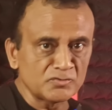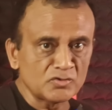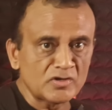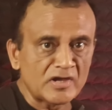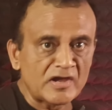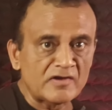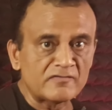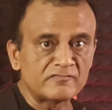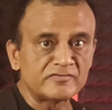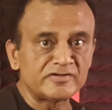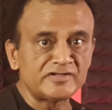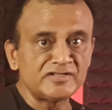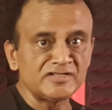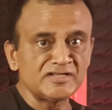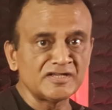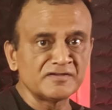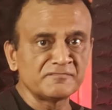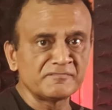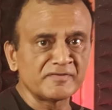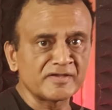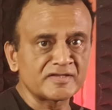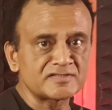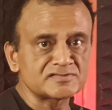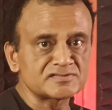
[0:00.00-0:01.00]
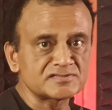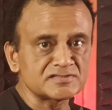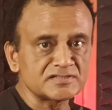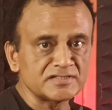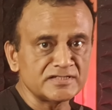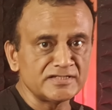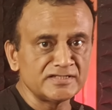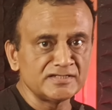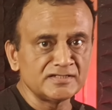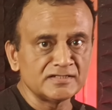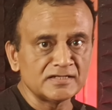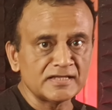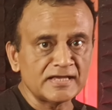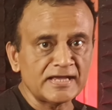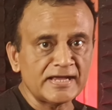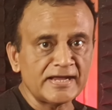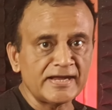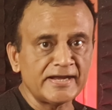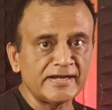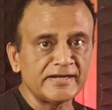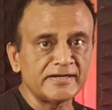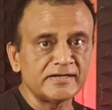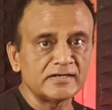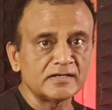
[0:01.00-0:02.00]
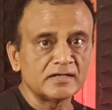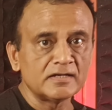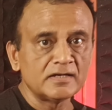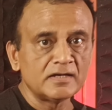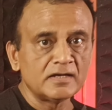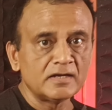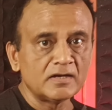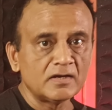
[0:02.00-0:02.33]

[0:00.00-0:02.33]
you have DMX in and